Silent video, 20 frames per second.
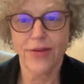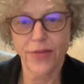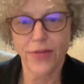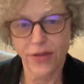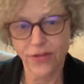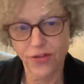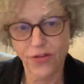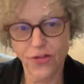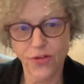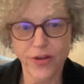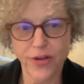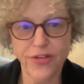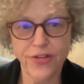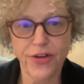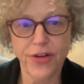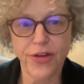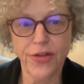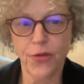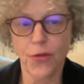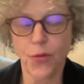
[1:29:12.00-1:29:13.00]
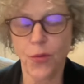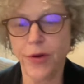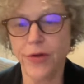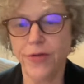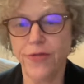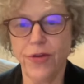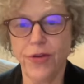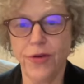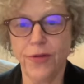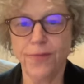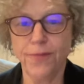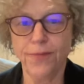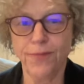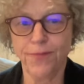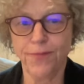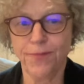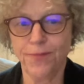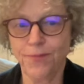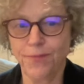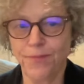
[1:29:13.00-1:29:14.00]
think that's addressed to either one of you,
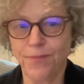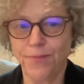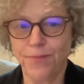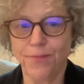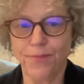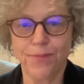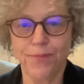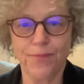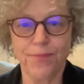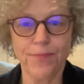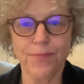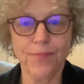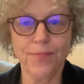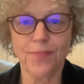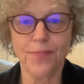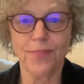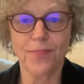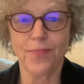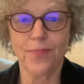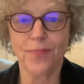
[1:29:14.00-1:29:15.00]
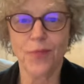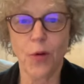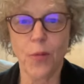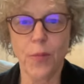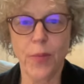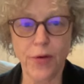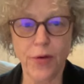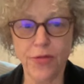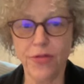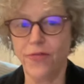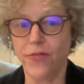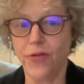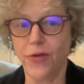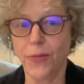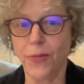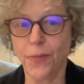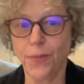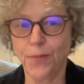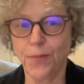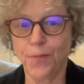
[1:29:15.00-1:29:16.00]
or both of
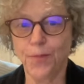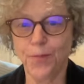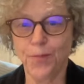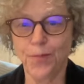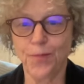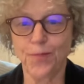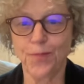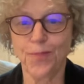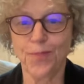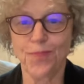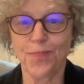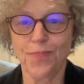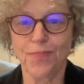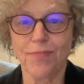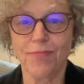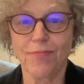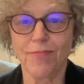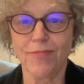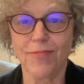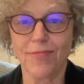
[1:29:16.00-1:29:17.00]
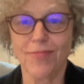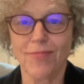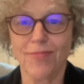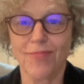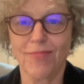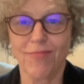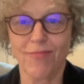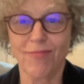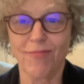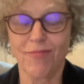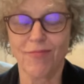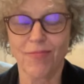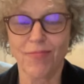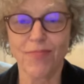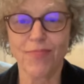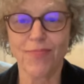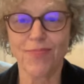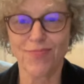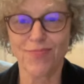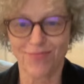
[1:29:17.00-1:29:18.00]
you. Well, I'll take
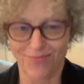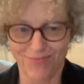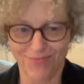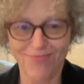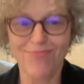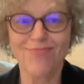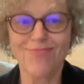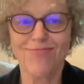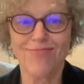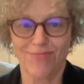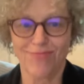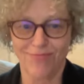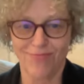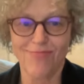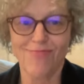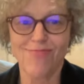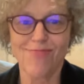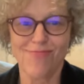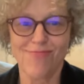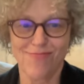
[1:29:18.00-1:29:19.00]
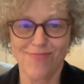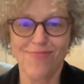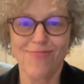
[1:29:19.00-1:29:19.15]
it up. I mean, I